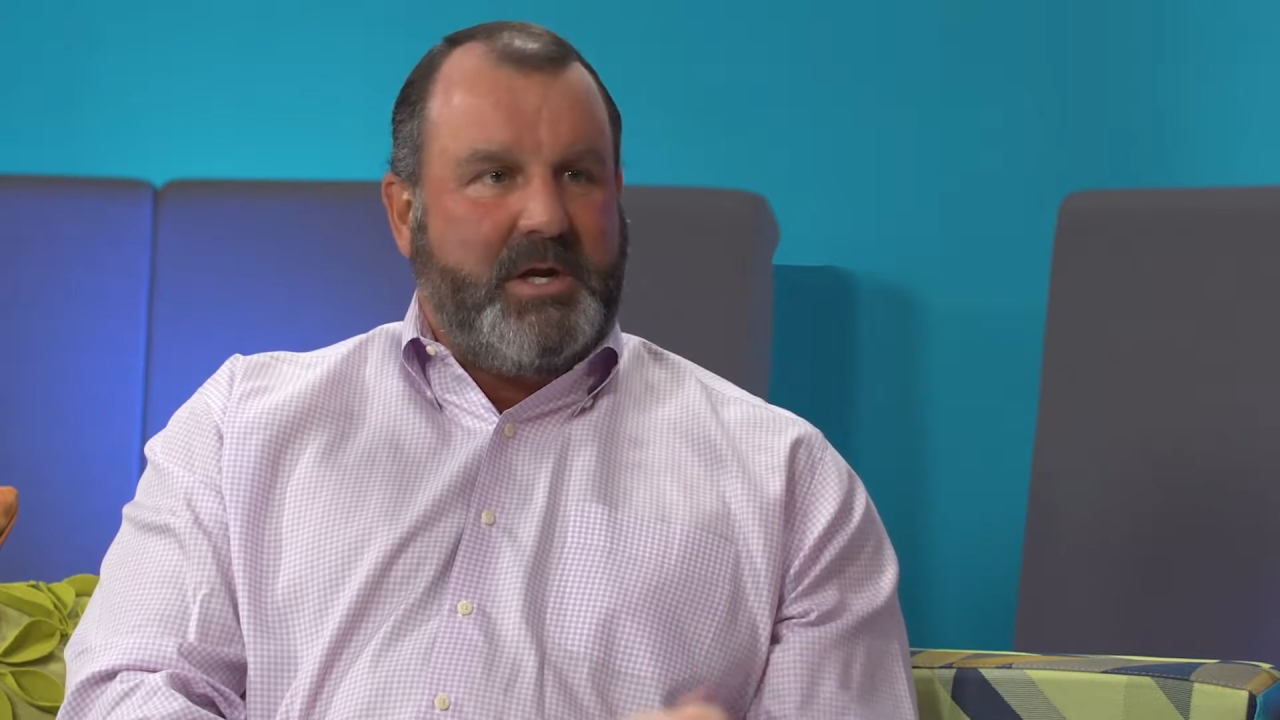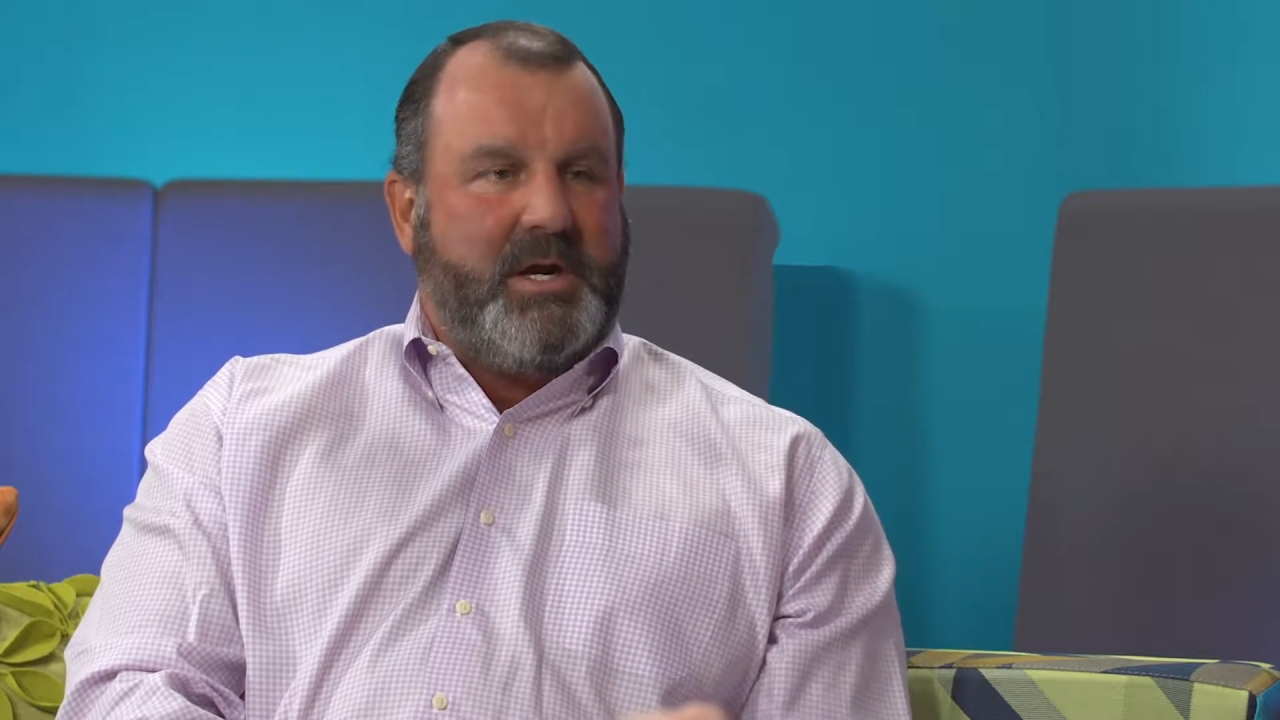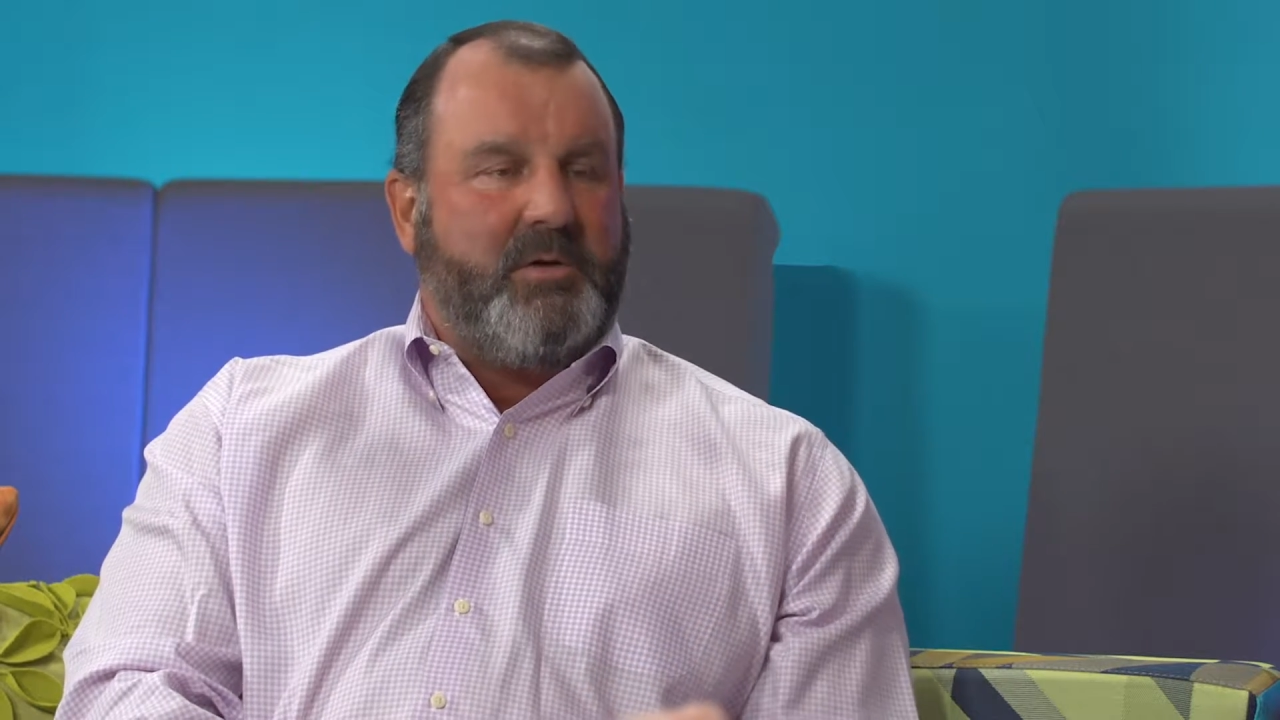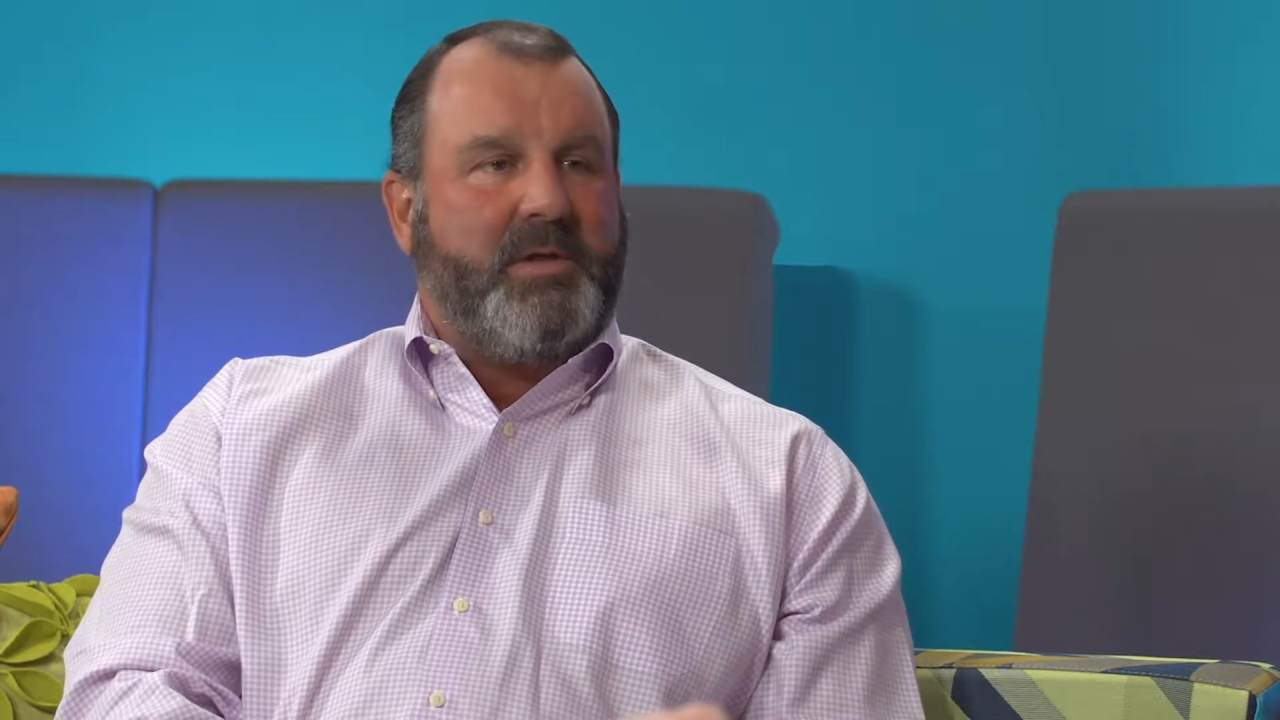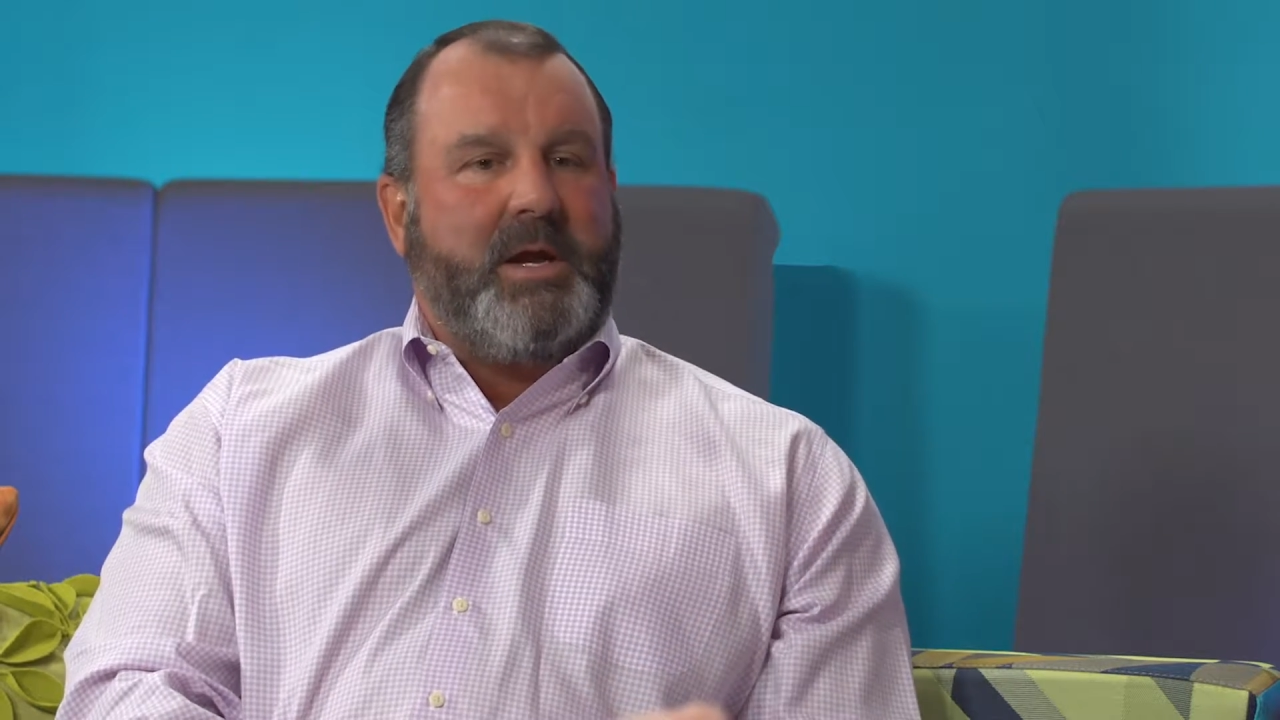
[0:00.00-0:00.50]
you to
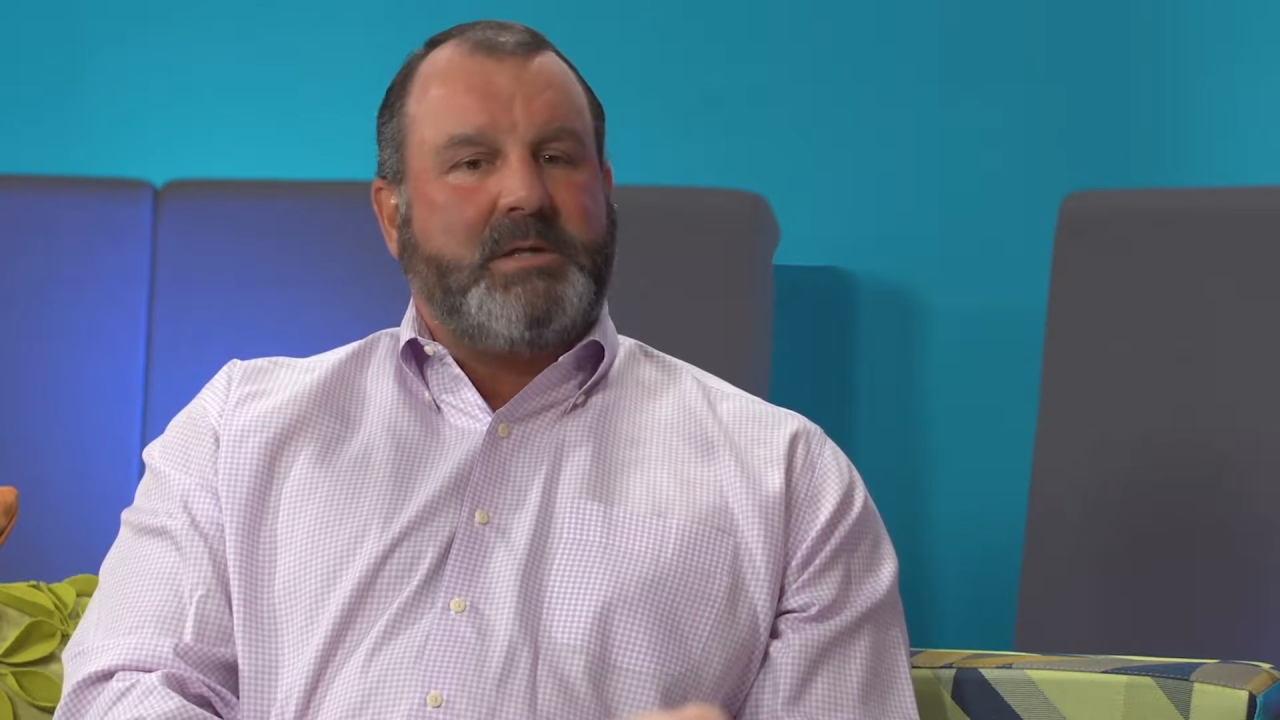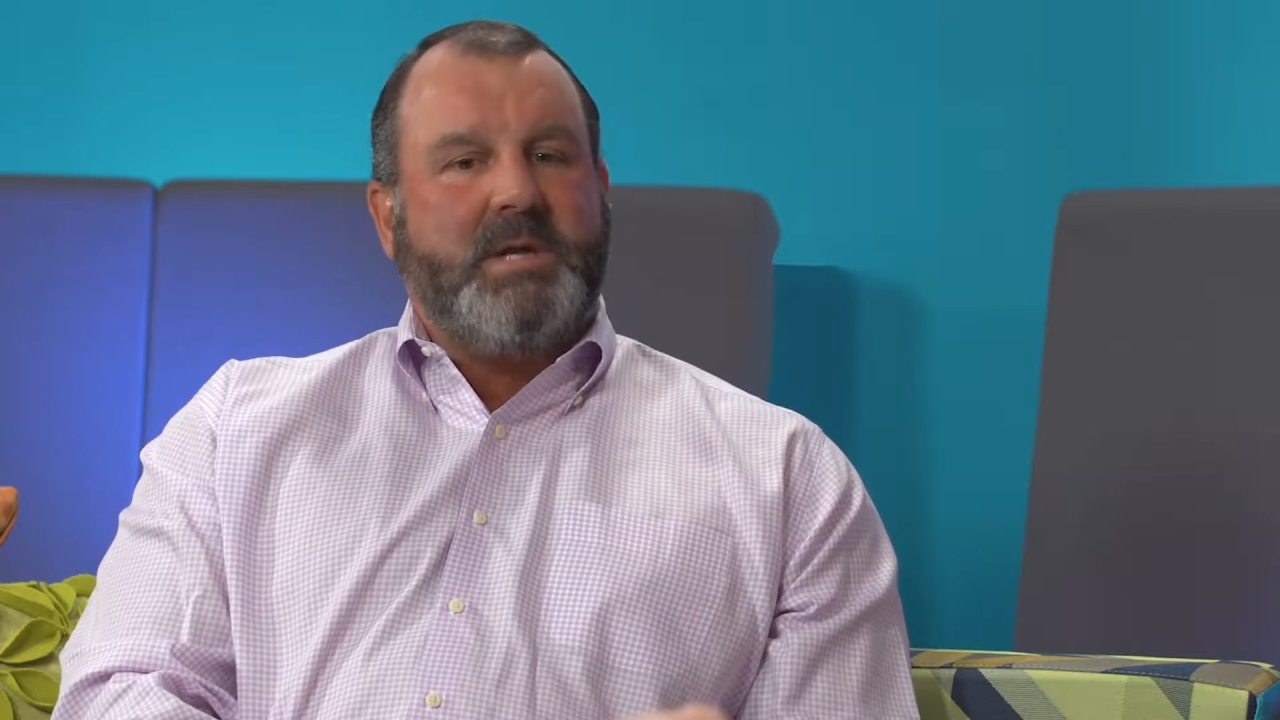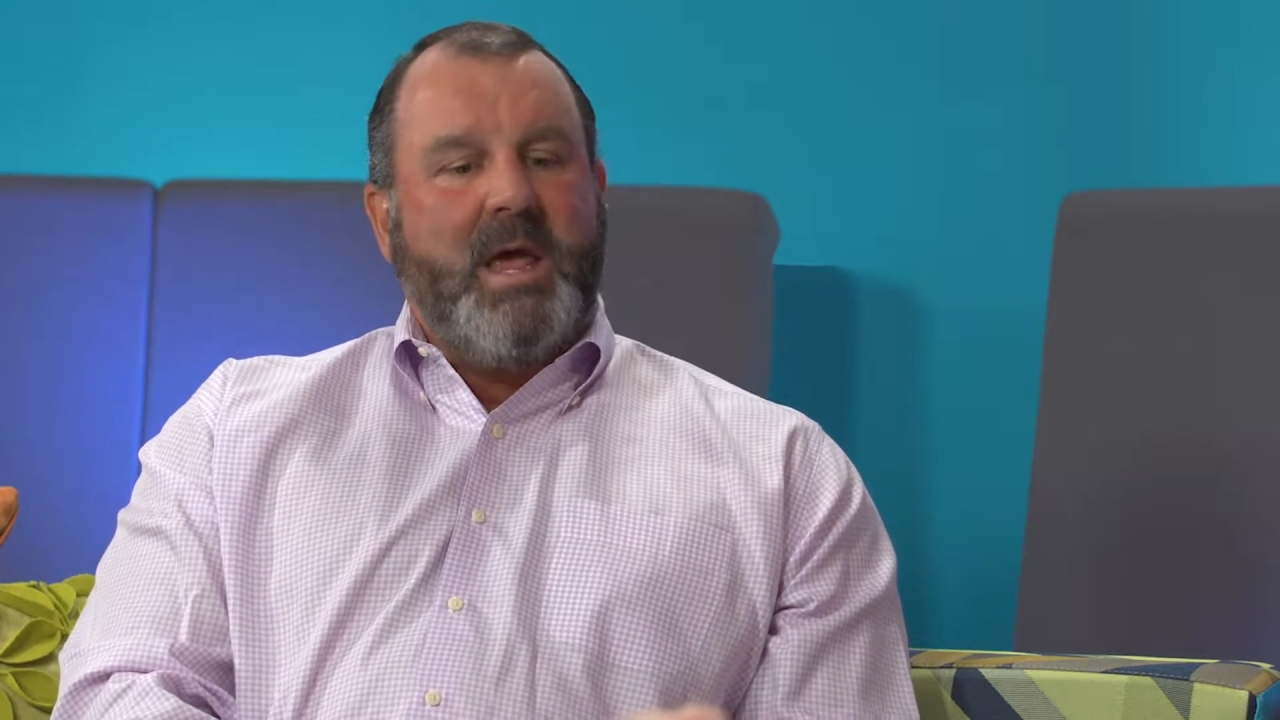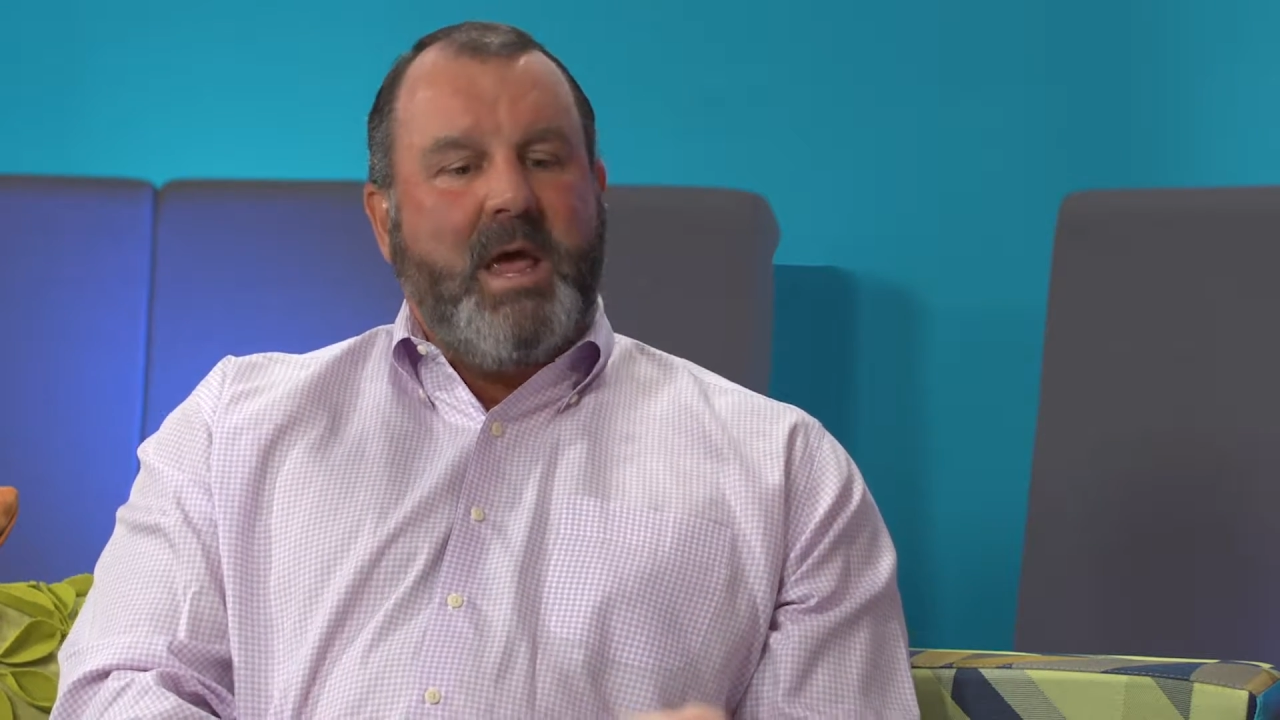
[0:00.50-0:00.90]
do things.